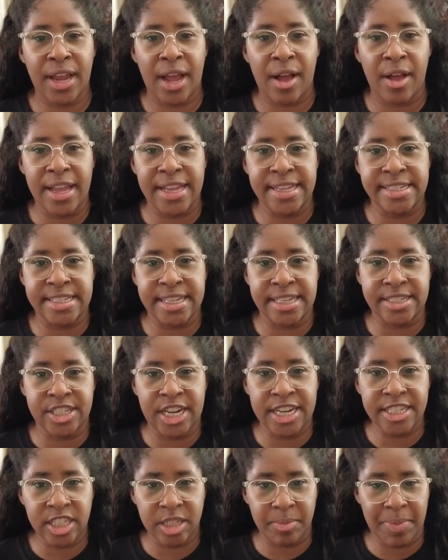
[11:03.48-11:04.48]
out is a
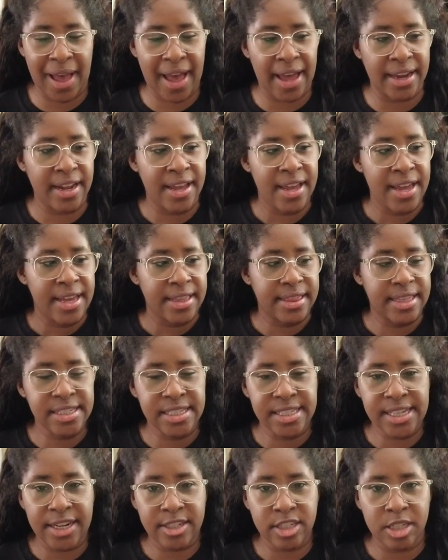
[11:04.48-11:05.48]
changing pad. This
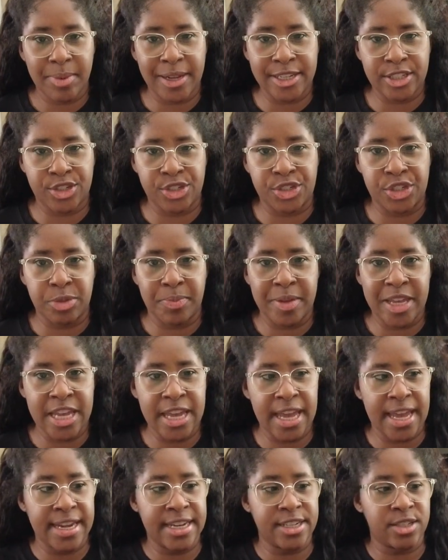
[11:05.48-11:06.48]
is actually by Jujube.
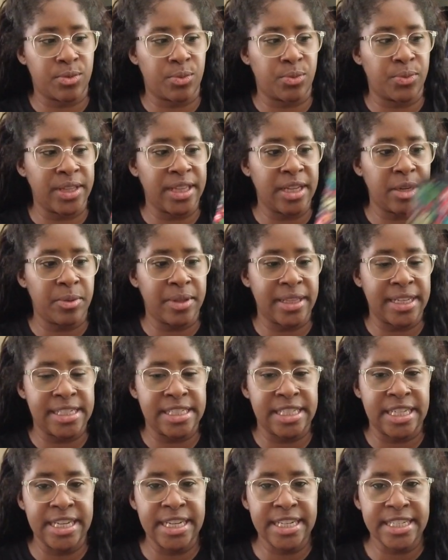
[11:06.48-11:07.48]
It is really, really
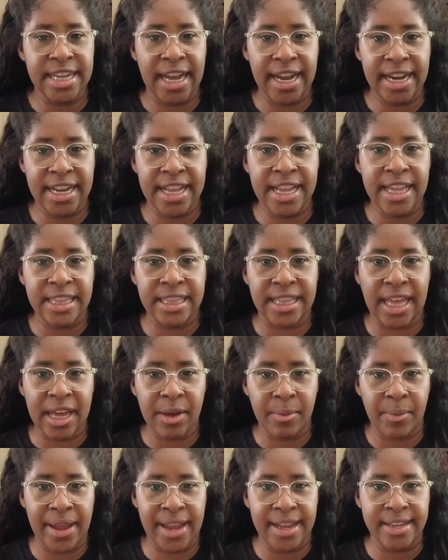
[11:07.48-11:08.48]
teeny tiny,
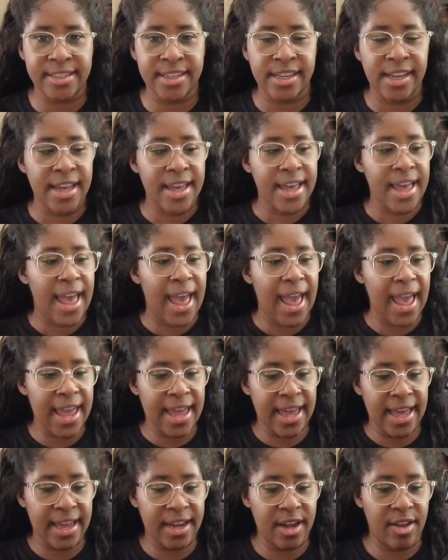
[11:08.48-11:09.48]
lightweight,
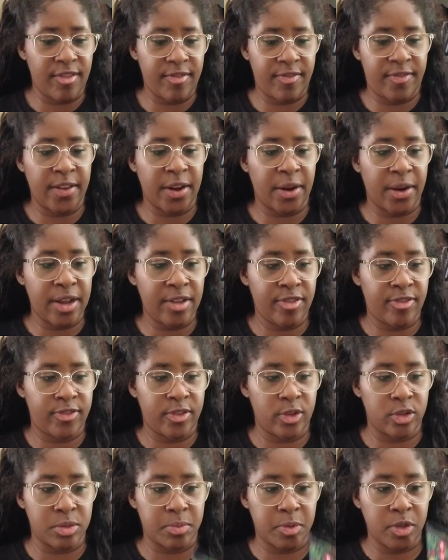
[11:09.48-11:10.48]
and very
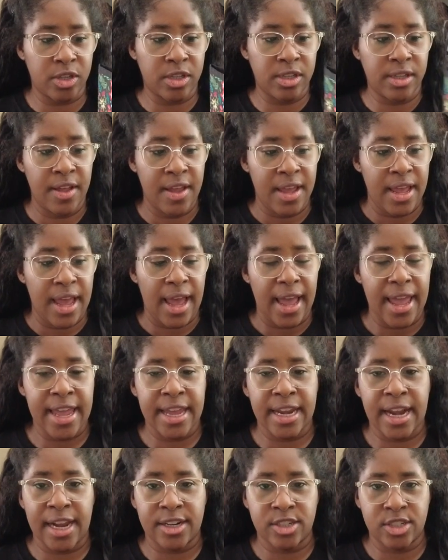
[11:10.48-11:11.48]
foldable.
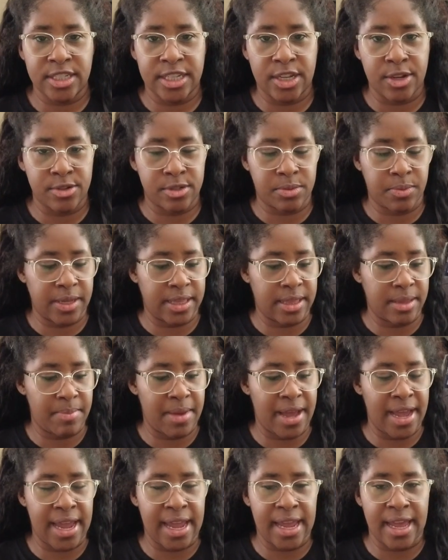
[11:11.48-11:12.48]
It actually goes with
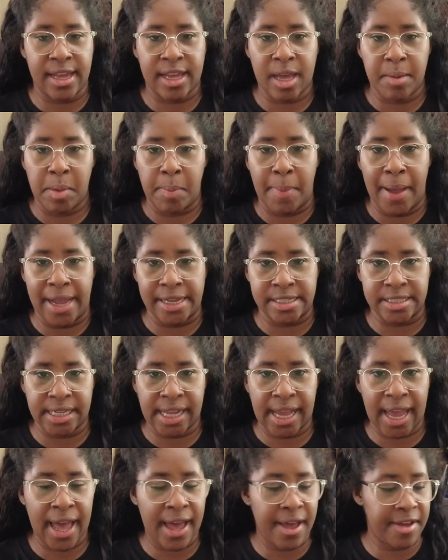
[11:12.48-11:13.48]
a couple bags that
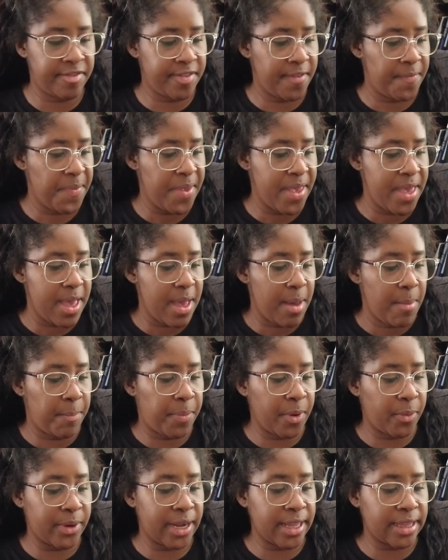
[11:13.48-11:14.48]
I have.
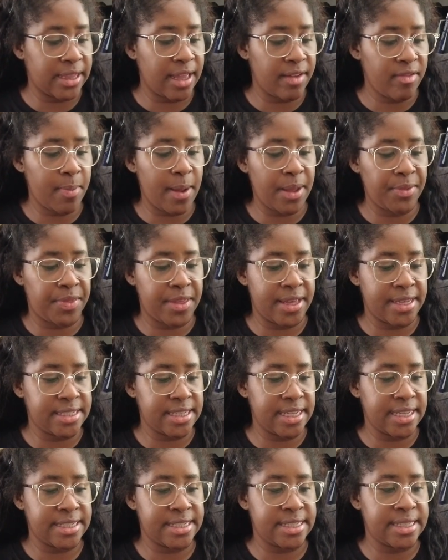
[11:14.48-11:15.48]
But what I love about this
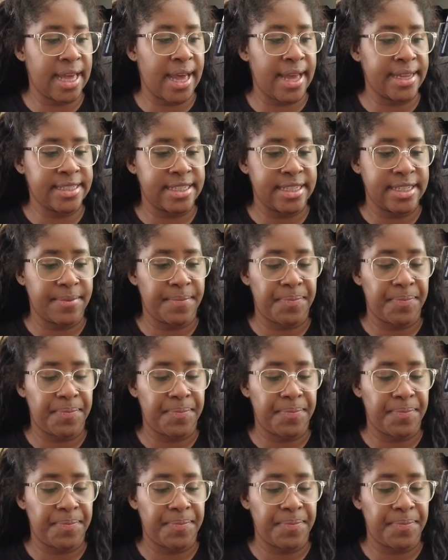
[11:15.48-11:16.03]
is that